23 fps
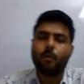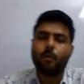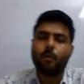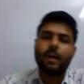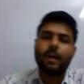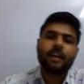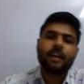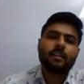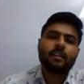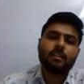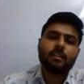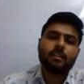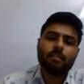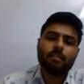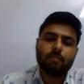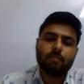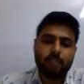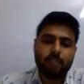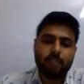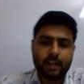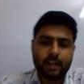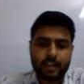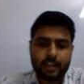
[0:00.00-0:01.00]
when
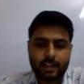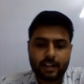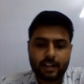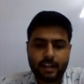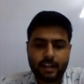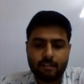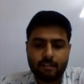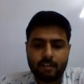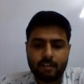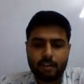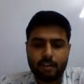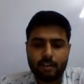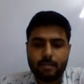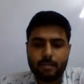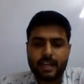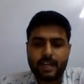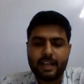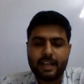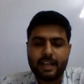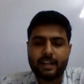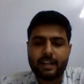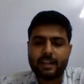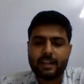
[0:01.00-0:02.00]
work done will
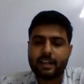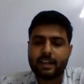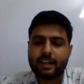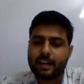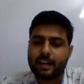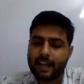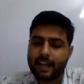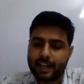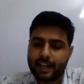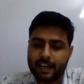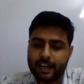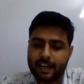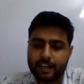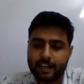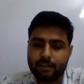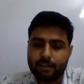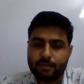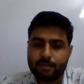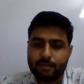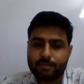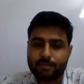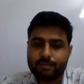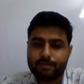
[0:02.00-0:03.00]
be
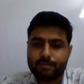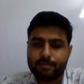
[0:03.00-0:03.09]
negative.